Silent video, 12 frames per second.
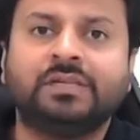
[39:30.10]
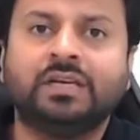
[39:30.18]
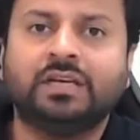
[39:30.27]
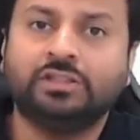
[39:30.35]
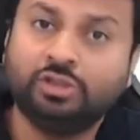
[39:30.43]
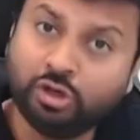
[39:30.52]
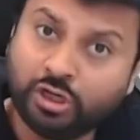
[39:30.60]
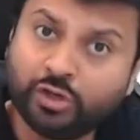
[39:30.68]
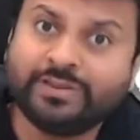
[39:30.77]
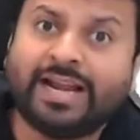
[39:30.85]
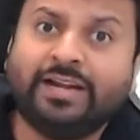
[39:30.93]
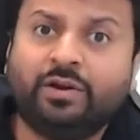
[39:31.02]
you knew
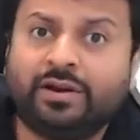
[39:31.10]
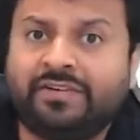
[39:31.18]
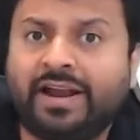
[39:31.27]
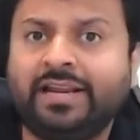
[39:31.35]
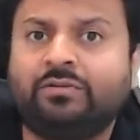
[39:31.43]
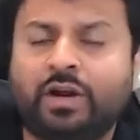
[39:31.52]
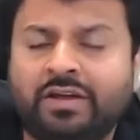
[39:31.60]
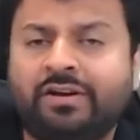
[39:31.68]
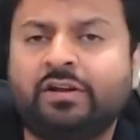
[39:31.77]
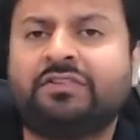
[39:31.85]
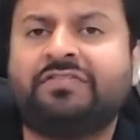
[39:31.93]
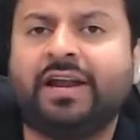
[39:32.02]
that you are filing, whatever
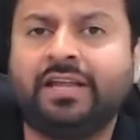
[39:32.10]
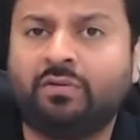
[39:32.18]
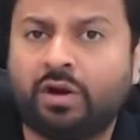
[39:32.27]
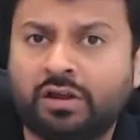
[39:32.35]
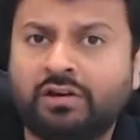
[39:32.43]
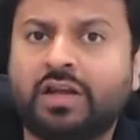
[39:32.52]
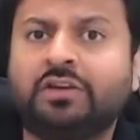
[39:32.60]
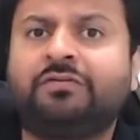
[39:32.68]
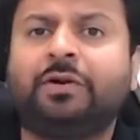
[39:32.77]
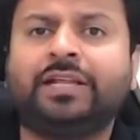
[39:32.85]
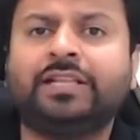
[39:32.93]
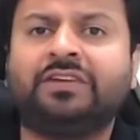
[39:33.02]
you are
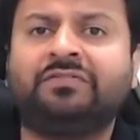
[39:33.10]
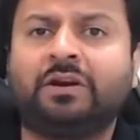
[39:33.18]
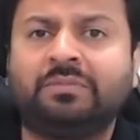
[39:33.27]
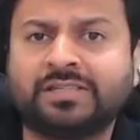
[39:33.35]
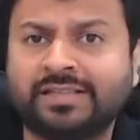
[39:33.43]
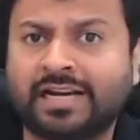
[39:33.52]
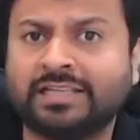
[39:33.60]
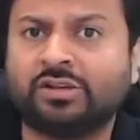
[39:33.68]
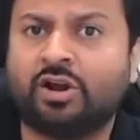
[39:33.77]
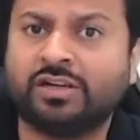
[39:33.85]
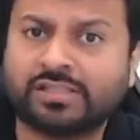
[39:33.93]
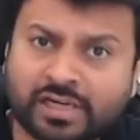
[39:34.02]
putting the information that is
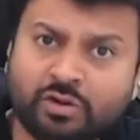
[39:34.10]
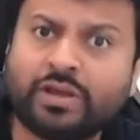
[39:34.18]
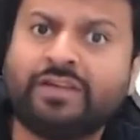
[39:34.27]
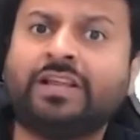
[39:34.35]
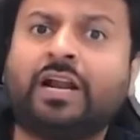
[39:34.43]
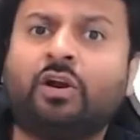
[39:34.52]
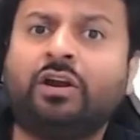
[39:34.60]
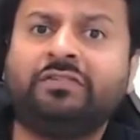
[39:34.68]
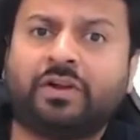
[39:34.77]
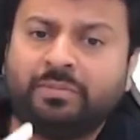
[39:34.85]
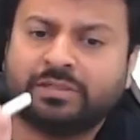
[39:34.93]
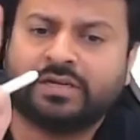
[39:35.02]
wrong, still you give that wrong
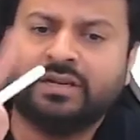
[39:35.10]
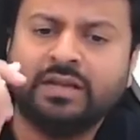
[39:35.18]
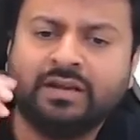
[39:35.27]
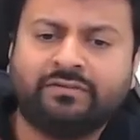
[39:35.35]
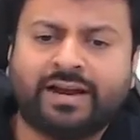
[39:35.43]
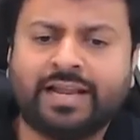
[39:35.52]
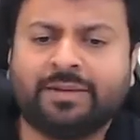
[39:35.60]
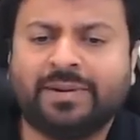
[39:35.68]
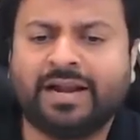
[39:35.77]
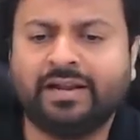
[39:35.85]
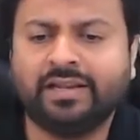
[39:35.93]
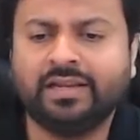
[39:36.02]
information, 5 lakh
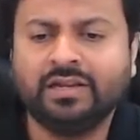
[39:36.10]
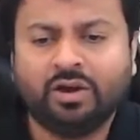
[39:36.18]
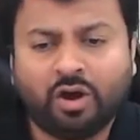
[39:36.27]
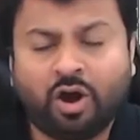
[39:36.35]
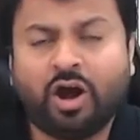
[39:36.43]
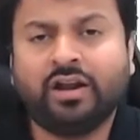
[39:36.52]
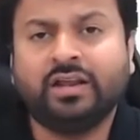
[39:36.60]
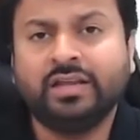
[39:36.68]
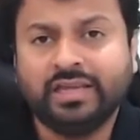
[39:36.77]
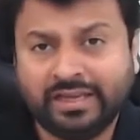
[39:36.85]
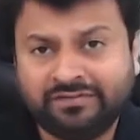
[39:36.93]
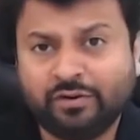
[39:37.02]
penalty. Or
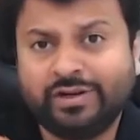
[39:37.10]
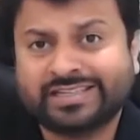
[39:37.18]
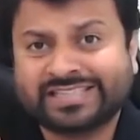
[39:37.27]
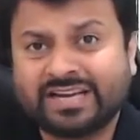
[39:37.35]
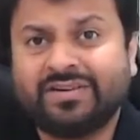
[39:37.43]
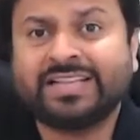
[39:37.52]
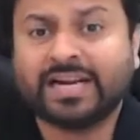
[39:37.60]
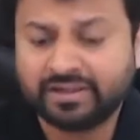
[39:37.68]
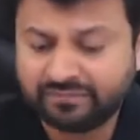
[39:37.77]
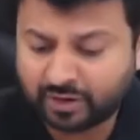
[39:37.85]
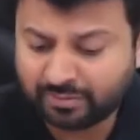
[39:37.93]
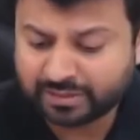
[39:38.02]
if you discover that
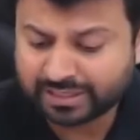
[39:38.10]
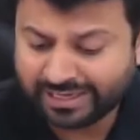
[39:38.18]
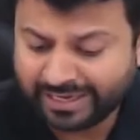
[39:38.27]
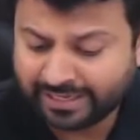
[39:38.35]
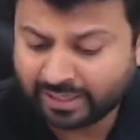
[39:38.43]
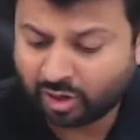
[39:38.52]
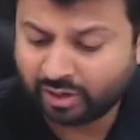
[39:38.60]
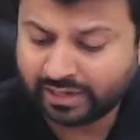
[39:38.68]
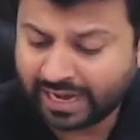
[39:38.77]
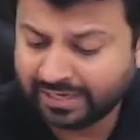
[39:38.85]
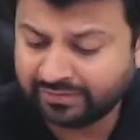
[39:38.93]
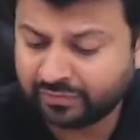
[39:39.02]
information later on
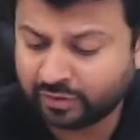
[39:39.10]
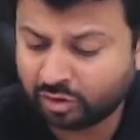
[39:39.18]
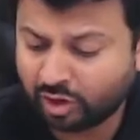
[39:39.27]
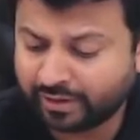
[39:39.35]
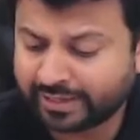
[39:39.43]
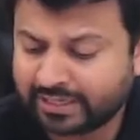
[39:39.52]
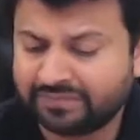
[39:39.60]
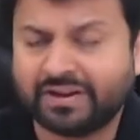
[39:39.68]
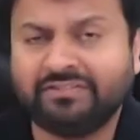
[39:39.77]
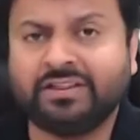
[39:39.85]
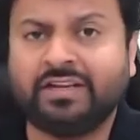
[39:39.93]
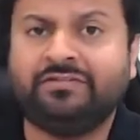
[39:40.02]
and if you do not rectify
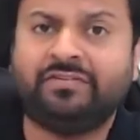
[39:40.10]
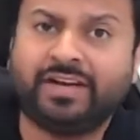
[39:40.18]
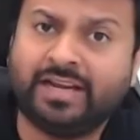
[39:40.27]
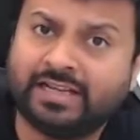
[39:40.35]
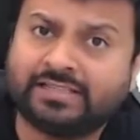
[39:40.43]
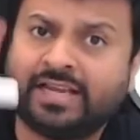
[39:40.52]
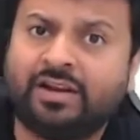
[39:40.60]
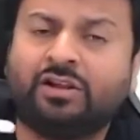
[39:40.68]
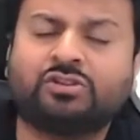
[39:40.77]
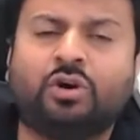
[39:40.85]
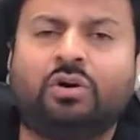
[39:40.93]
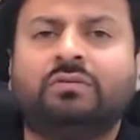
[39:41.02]
within 15 days, then
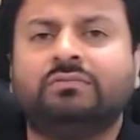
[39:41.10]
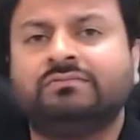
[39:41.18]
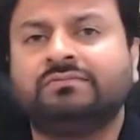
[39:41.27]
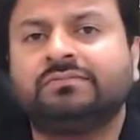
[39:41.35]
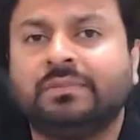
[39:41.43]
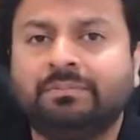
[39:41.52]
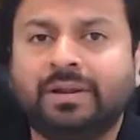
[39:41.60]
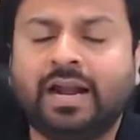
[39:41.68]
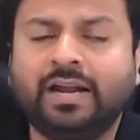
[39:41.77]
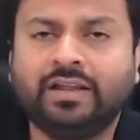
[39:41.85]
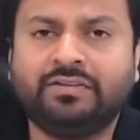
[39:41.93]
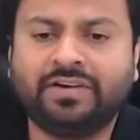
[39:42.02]
also
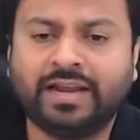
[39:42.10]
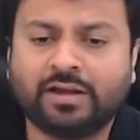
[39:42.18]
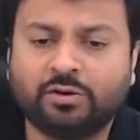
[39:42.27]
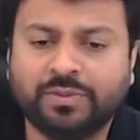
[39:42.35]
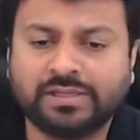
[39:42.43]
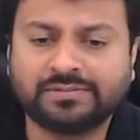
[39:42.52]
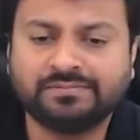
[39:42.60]
penalty of 5 lakh rupees.